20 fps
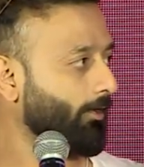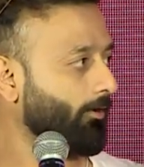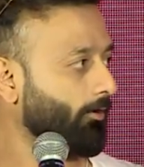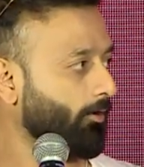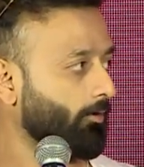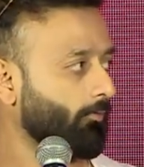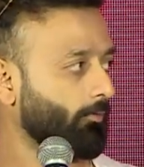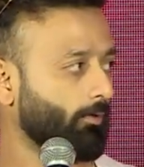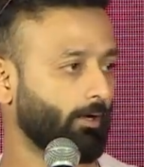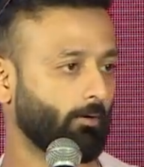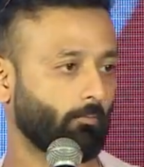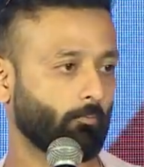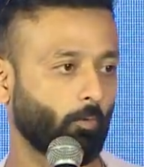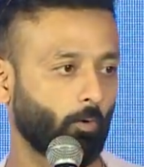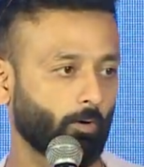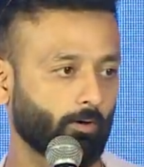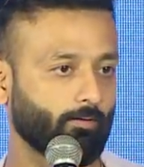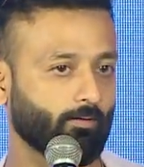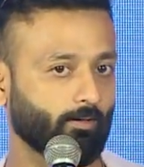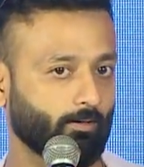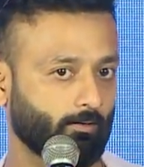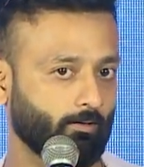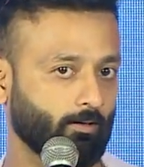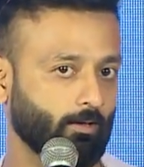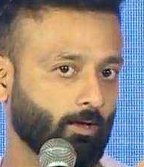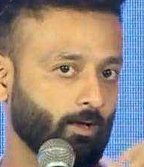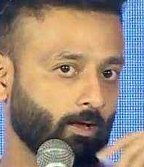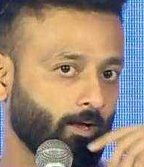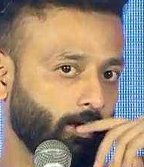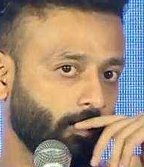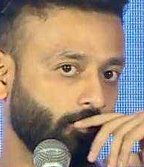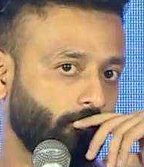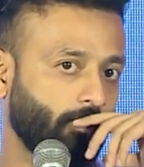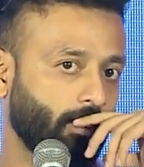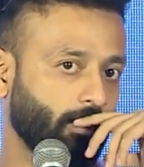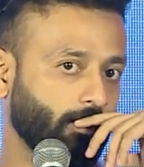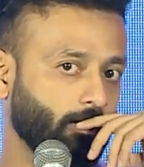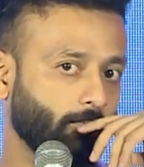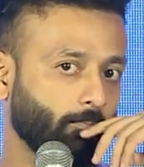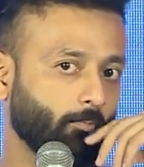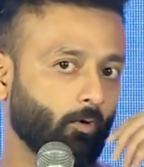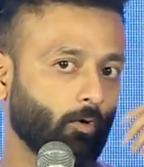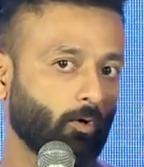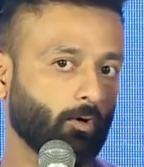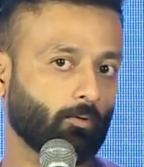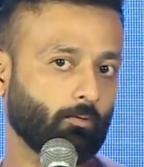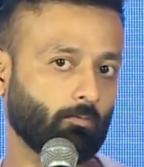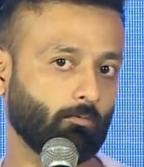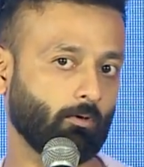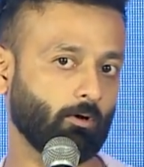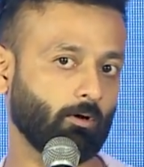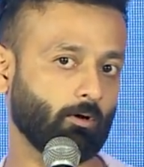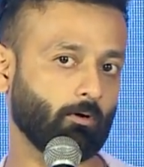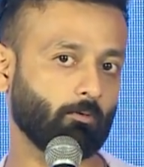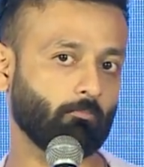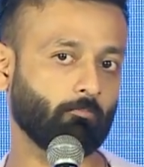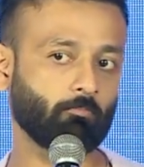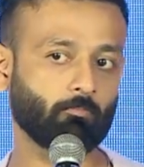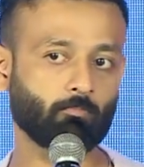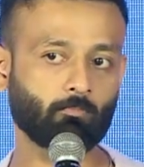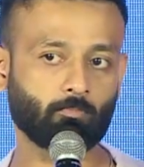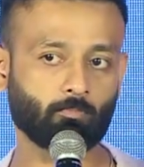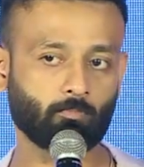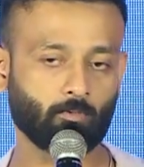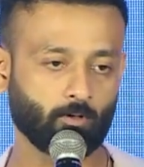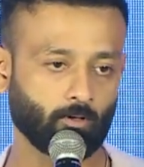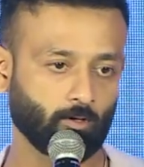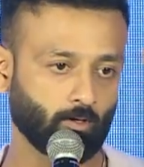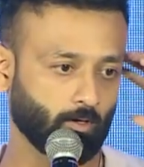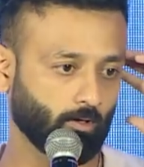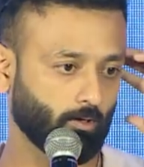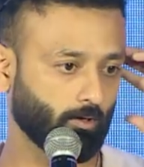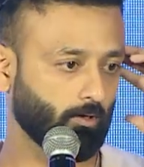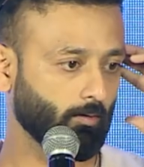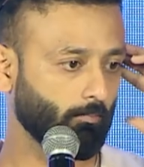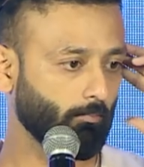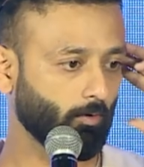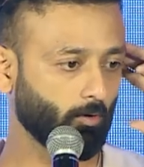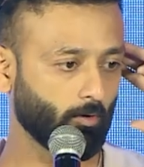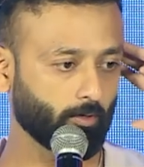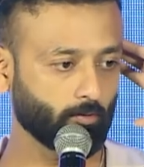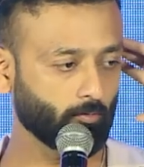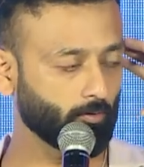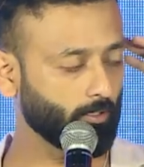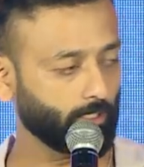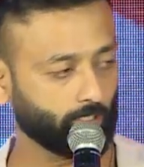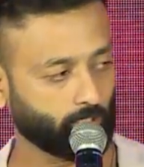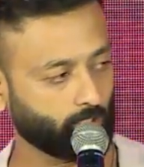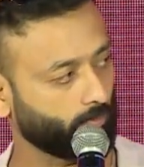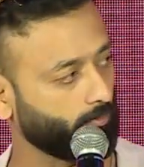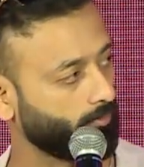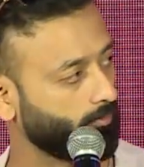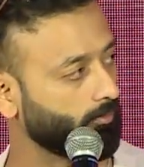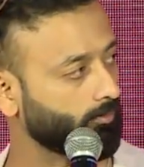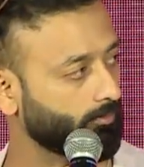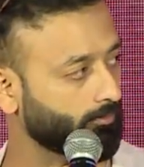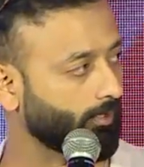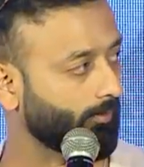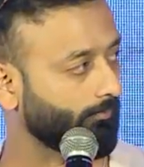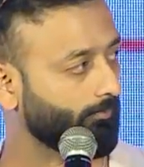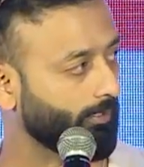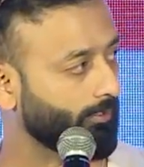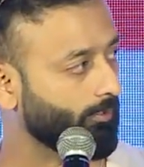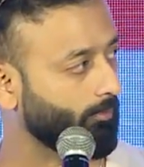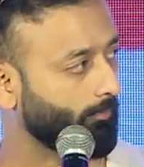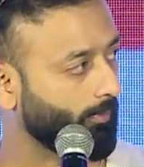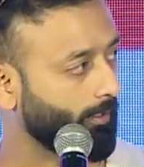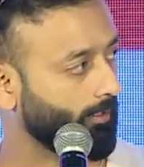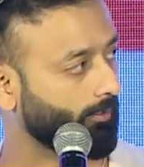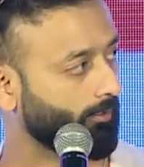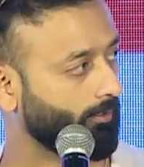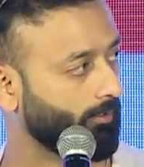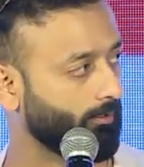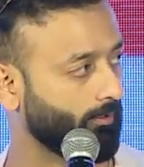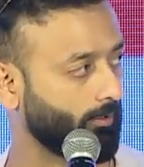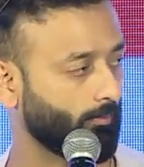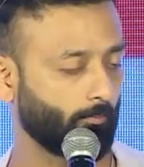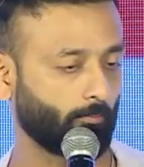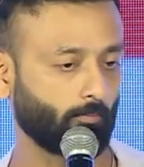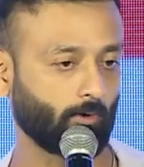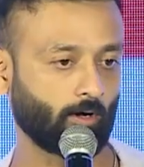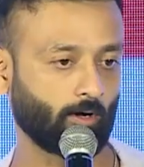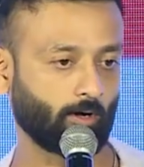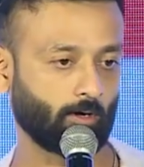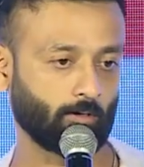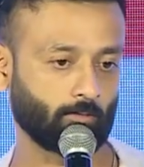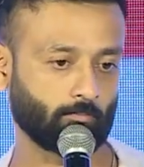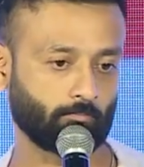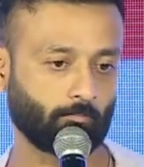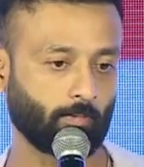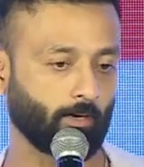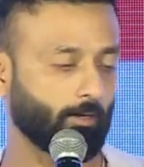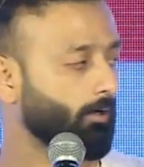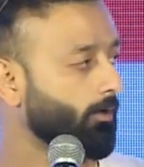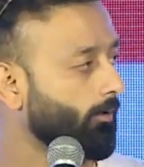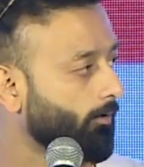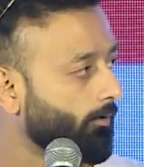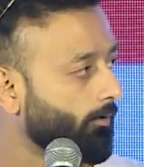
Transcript: you know, that what is this. In fact, the more unique stuff that you make, the better